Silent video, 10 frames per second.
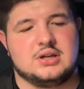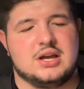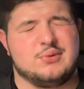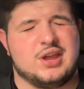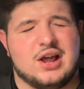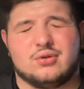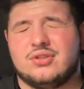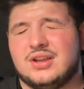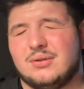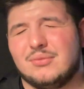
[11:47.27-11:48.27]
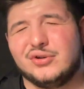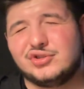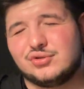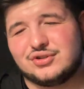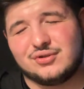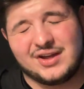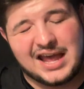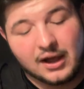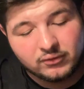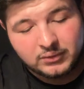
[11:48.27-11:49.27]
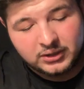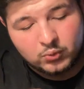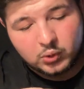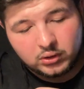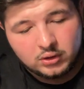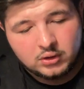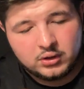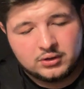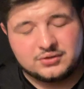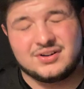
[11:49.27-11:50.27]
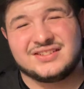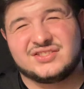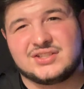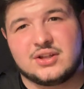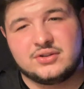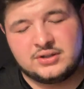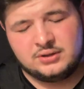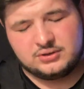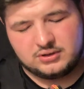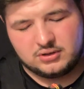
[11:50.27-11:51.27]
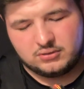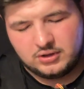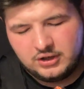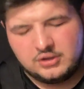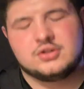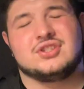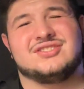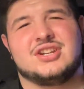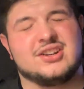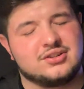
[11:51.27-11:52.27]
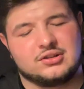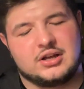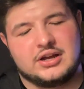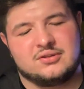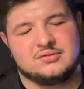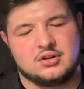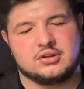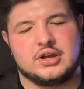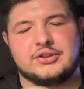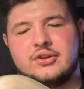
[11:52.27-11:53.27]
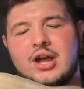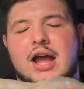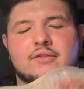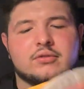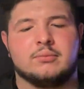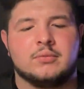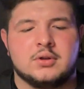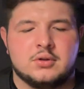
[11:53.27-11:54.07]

I mean, I don't think most stores don't have them anymore, because they're not selling. So just check online. Online, they'll have them.